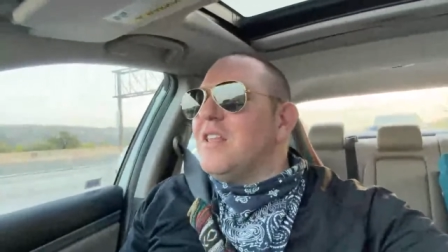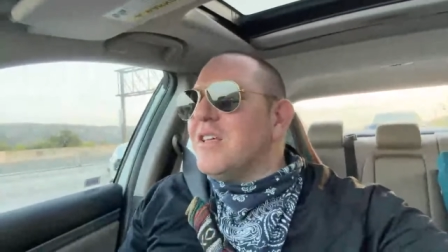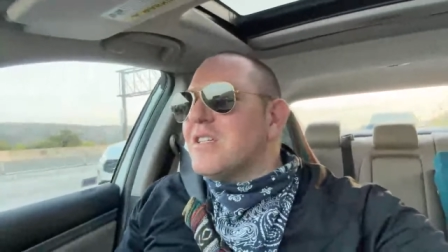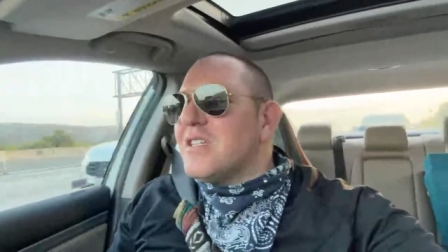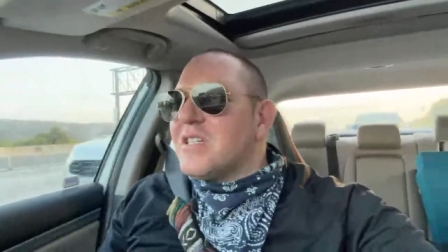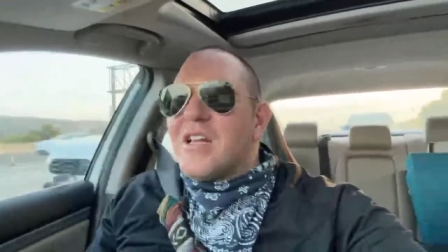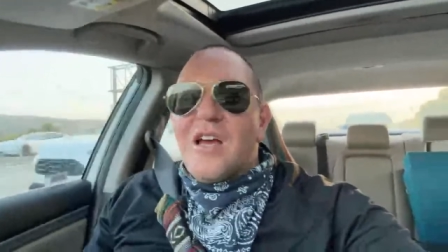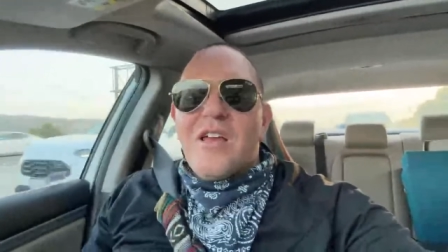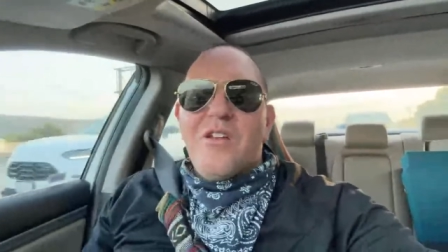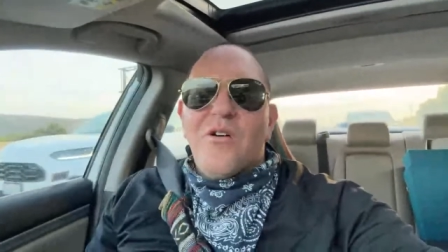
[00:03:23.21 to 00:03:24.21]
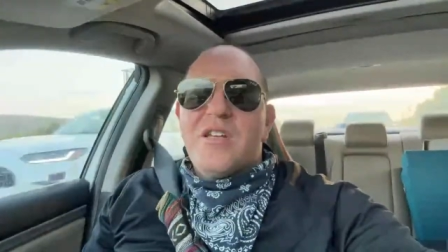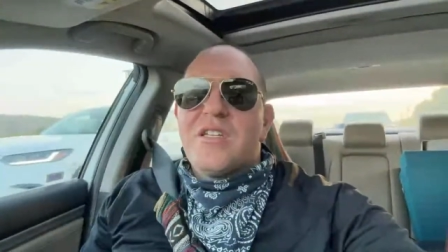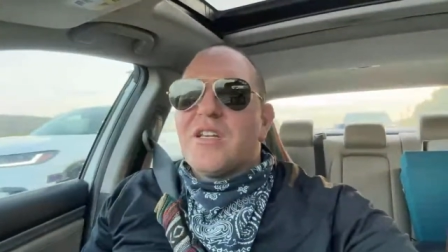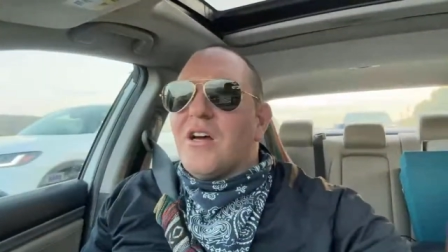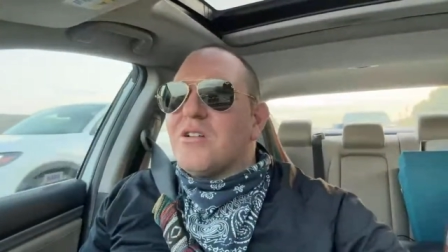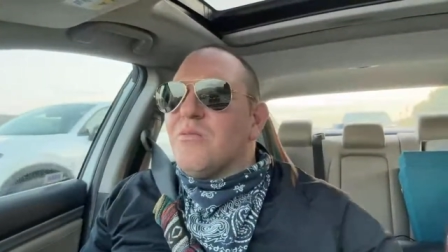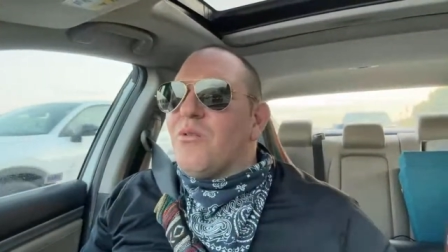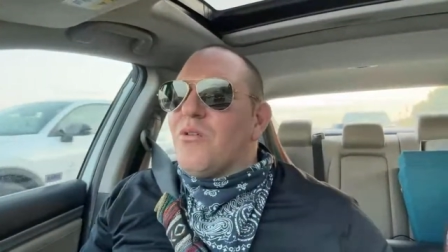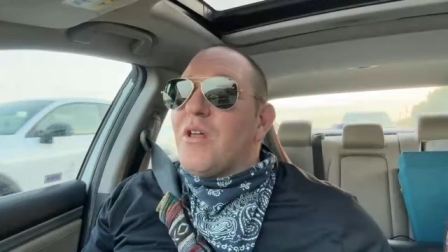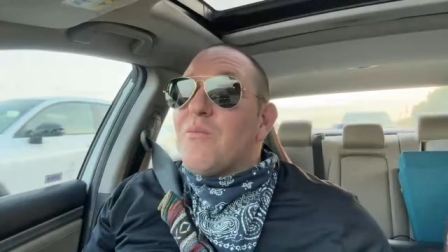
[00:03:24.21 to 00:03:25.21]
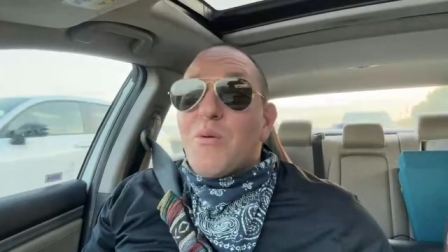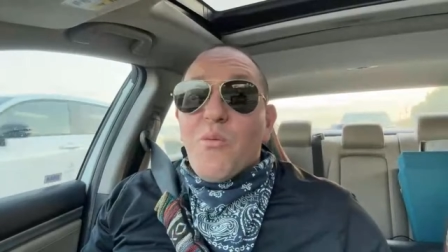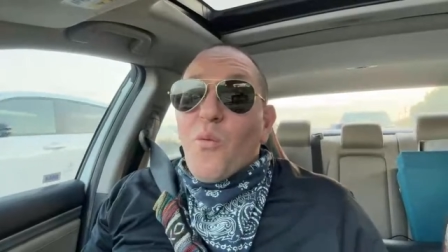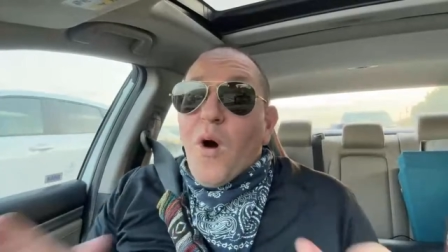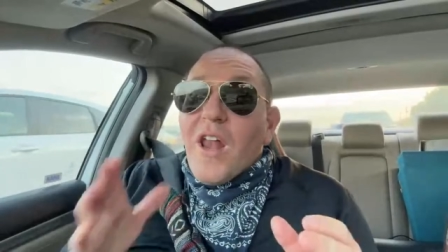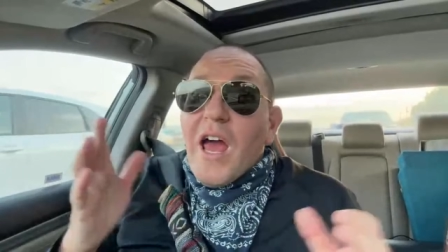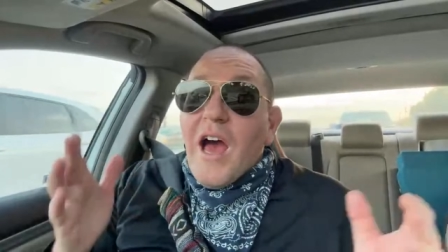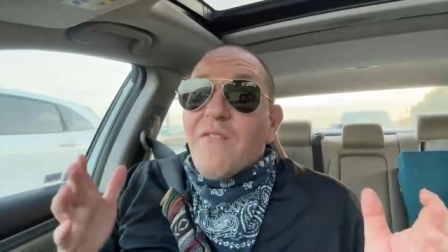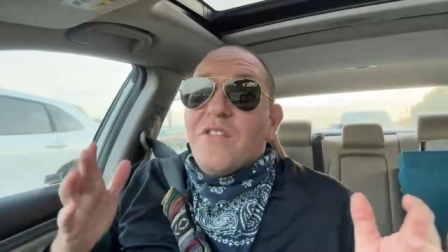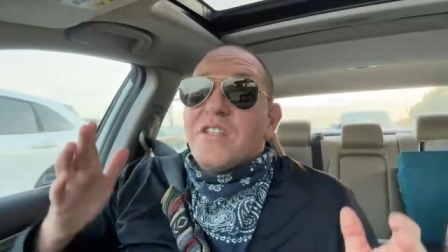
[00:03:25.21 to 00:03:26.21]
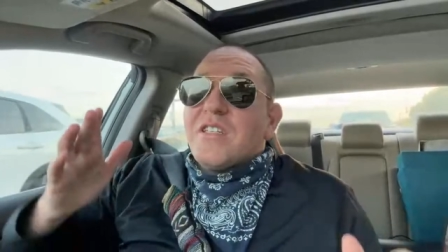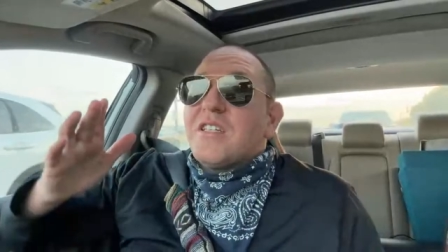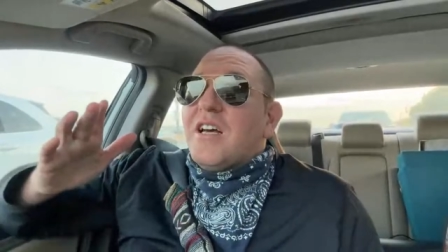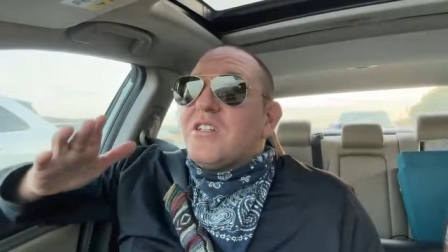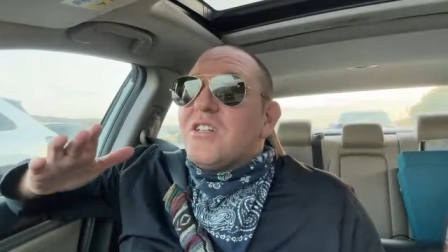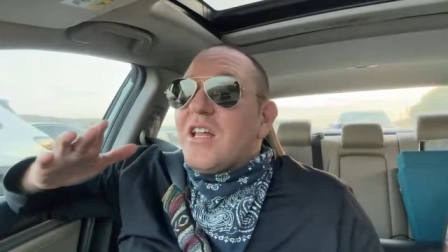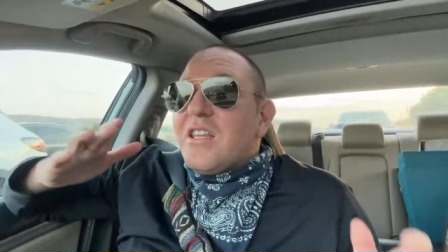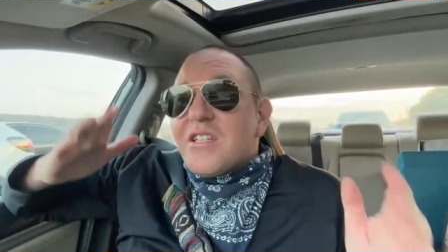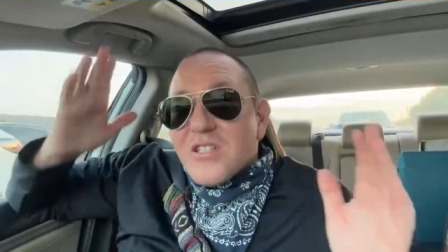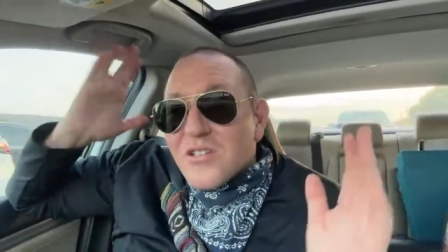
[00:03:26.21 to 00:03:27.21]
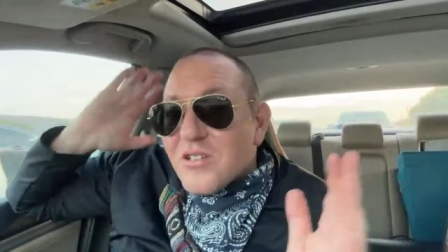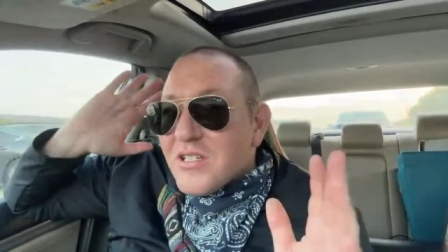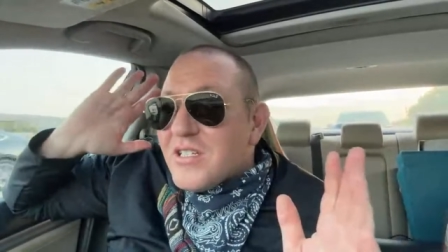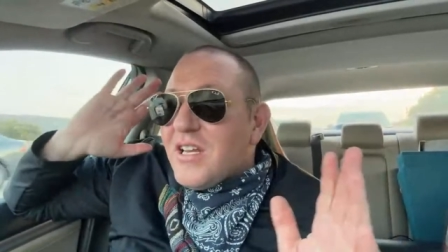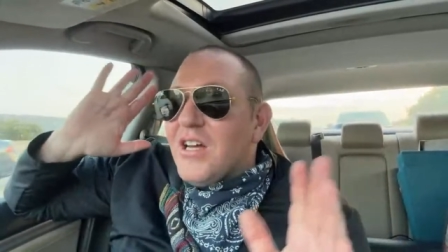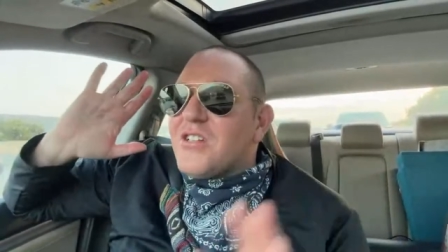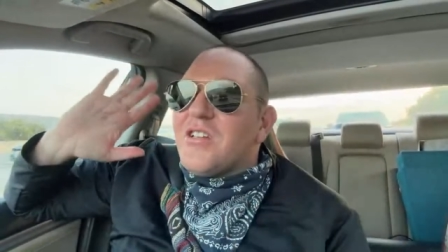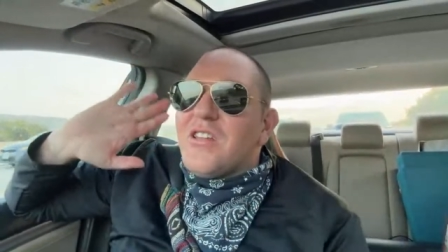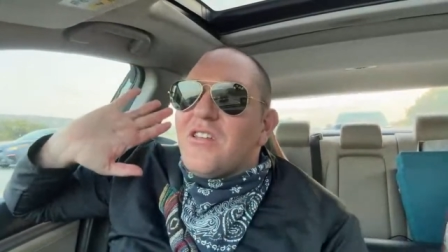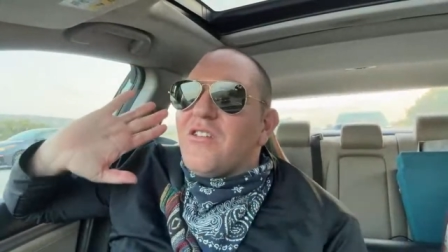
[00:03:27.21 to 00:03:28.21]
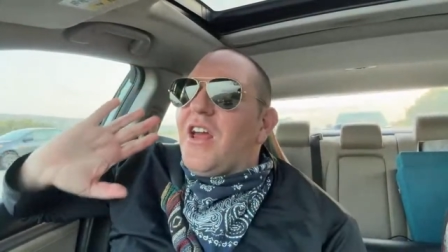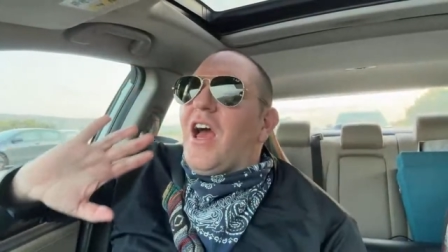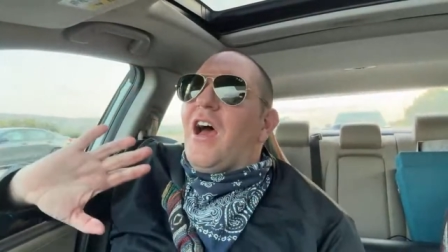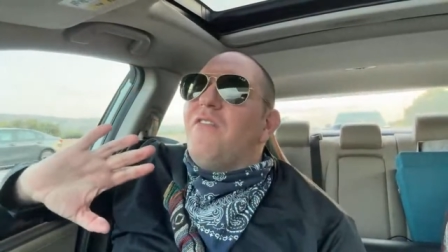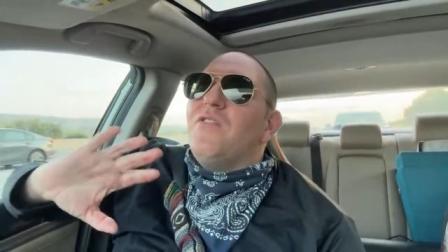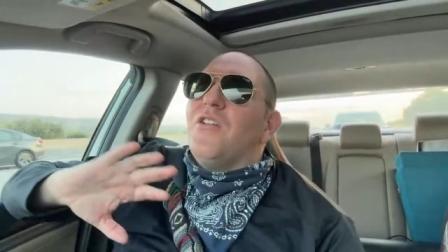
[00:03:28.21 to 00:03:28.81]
This is a discussion point. If people want to have this discussion, I think it's a good discussion that you can have.